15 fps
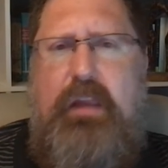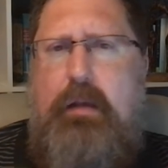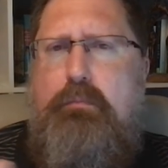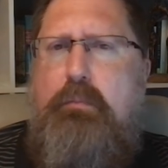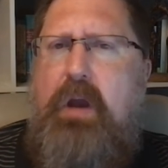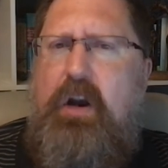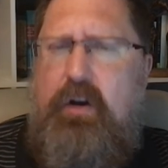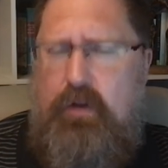
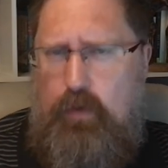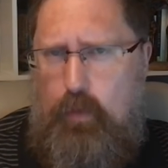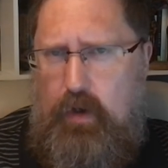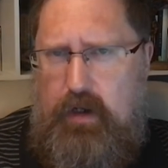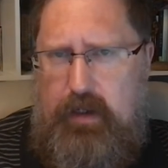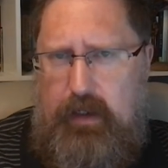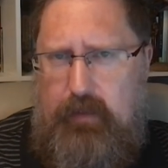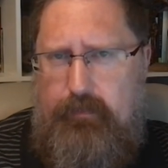miracle
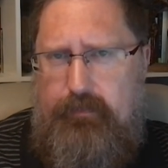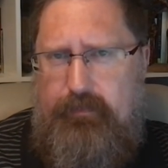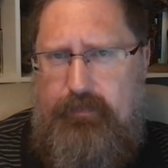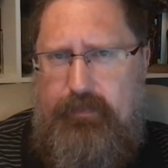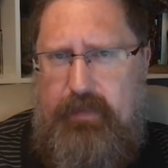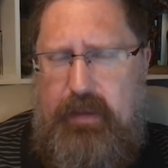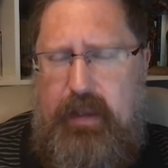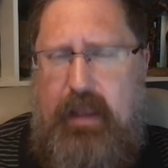working.
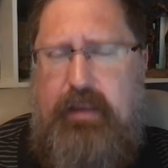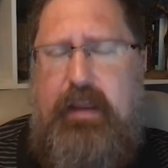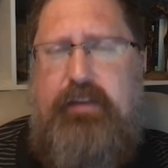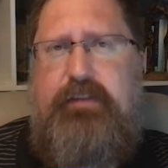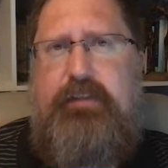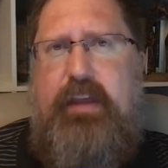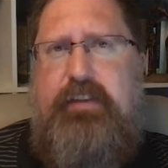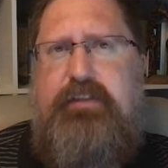That,
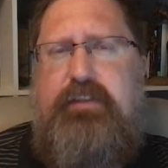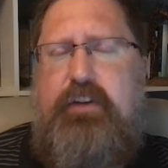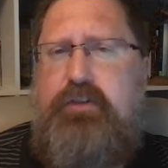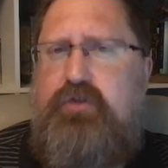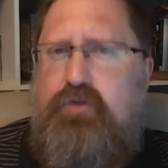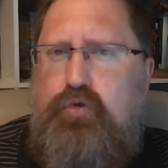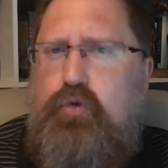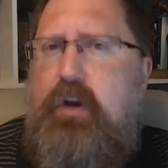that's, that's the
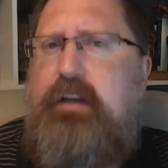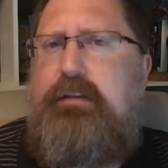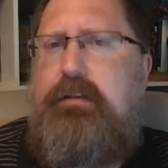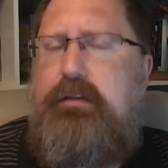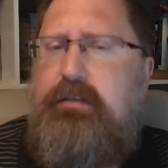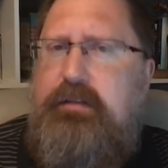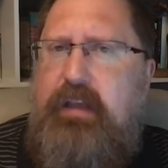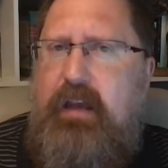
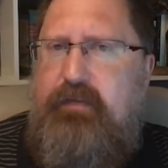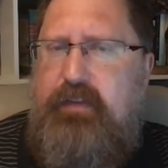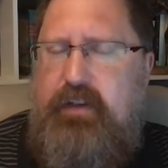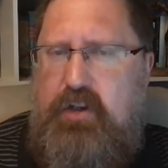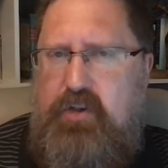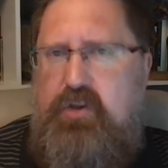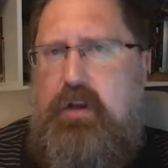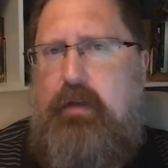strict
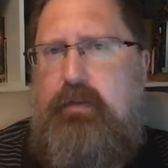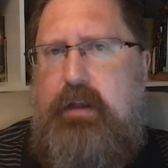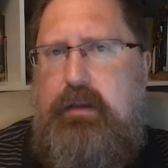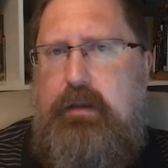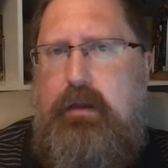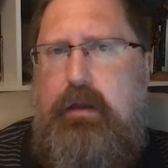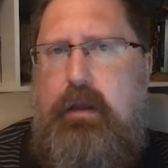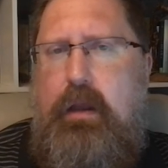definition of
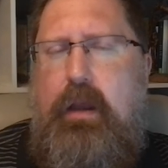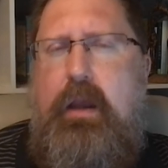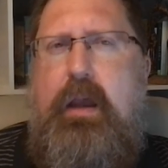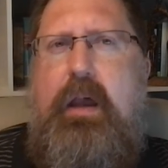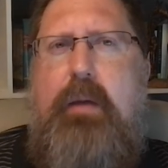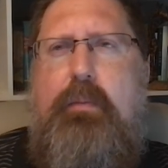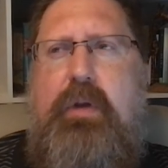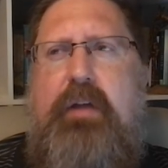it.
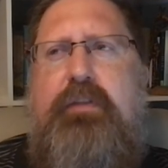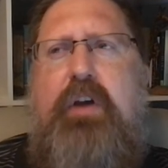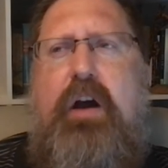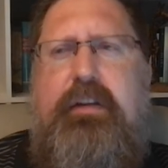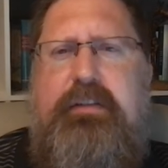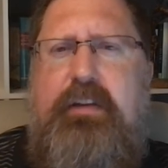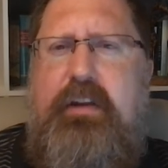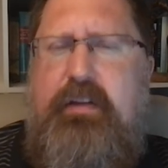But I've
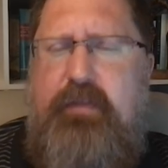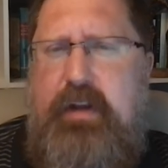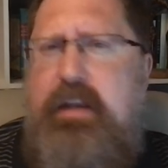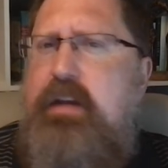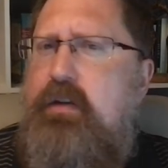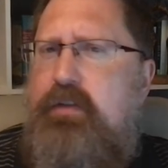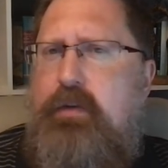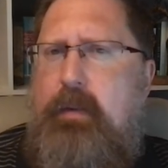talked in other
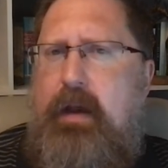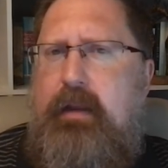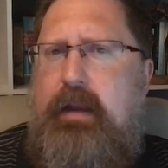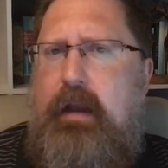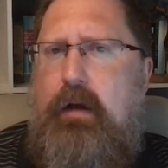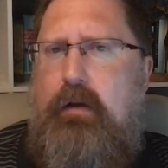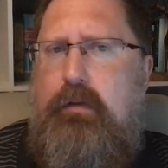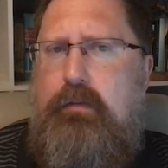videos about
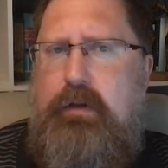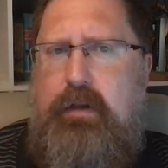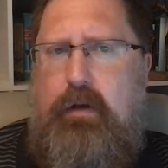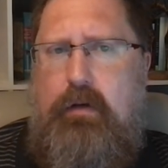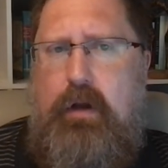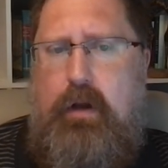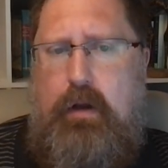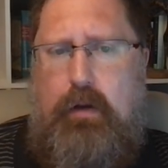how, you
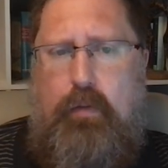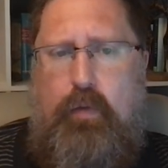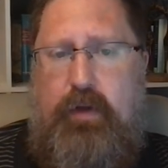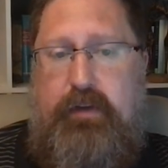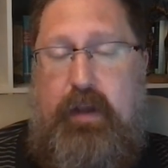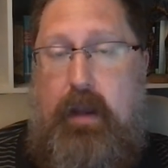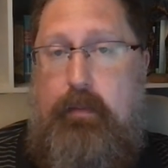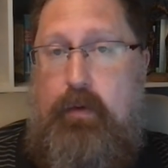know,
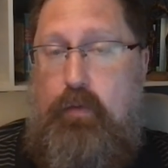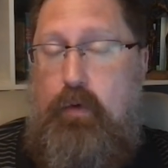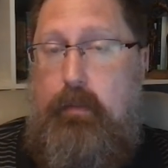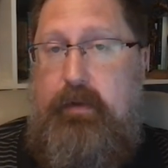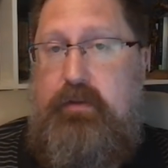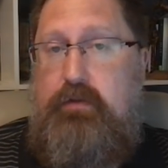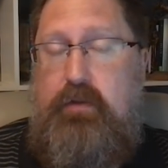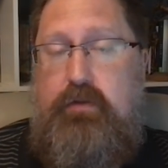one time a
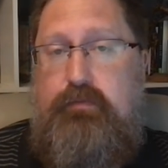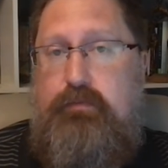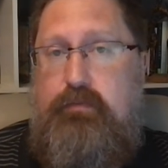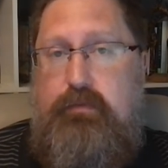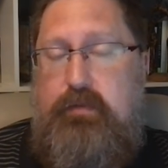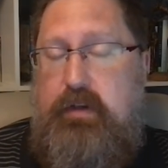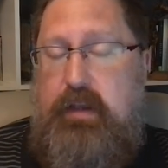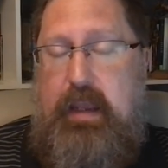woman just
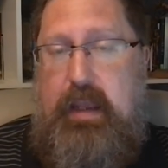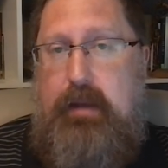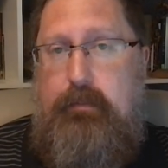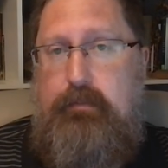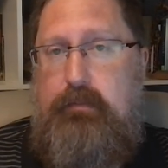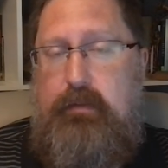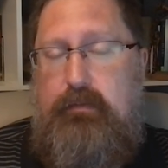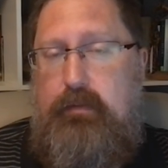
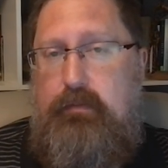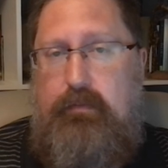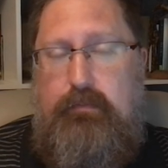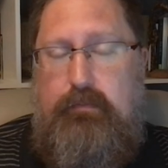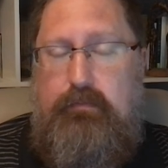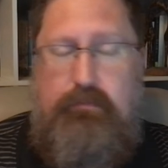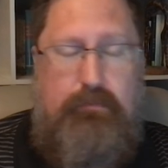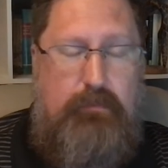came
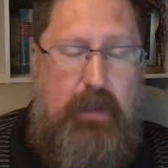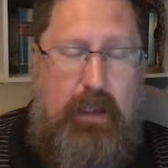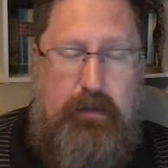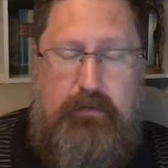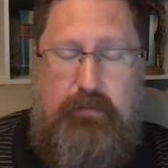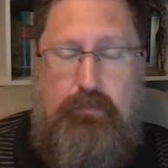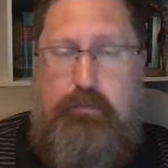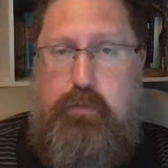
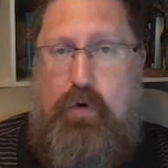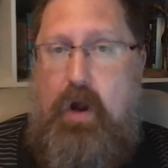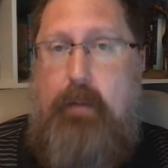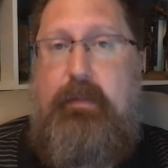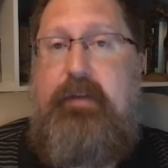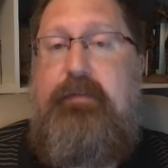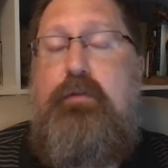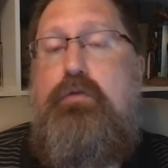and brought
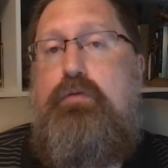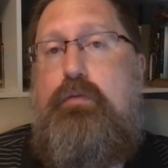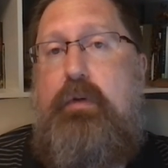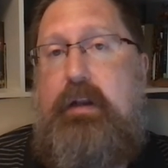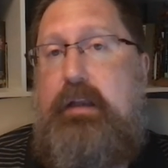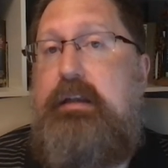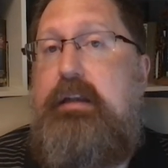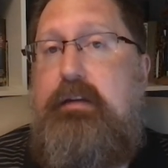me food
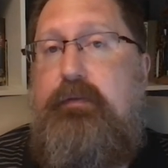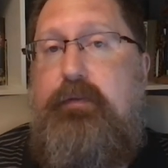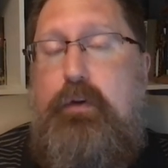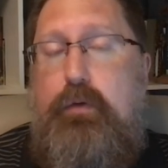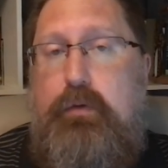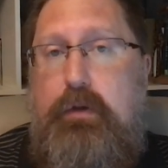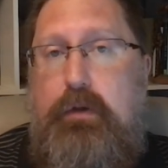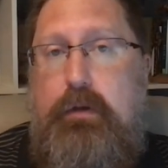when I needed
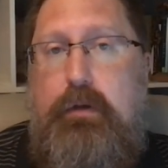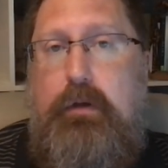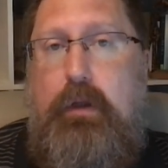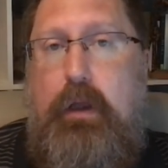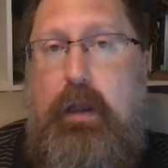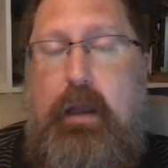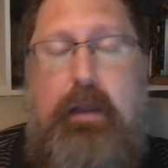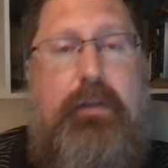food.
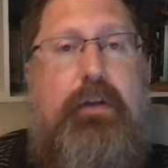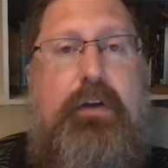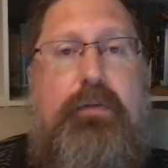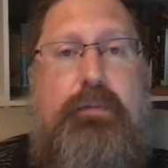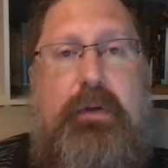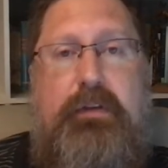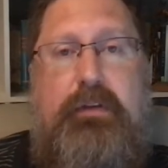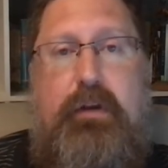There's
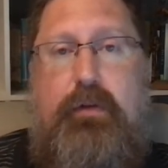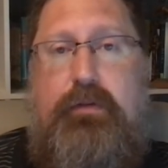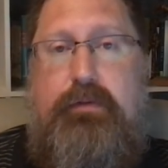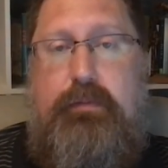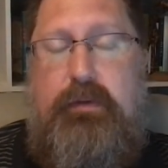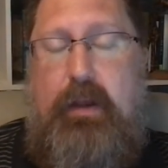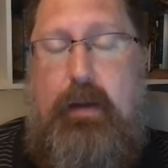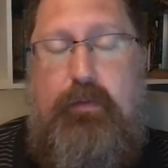been there's
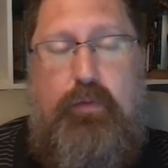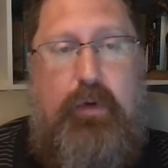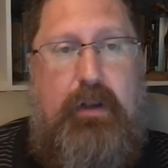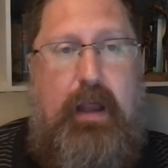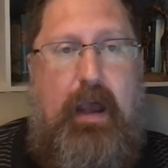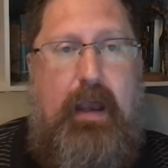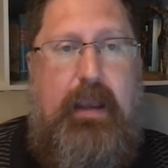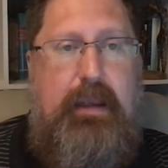been times
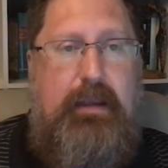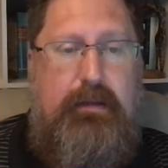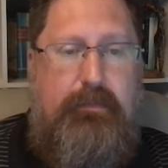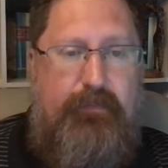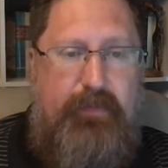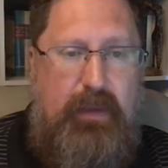when I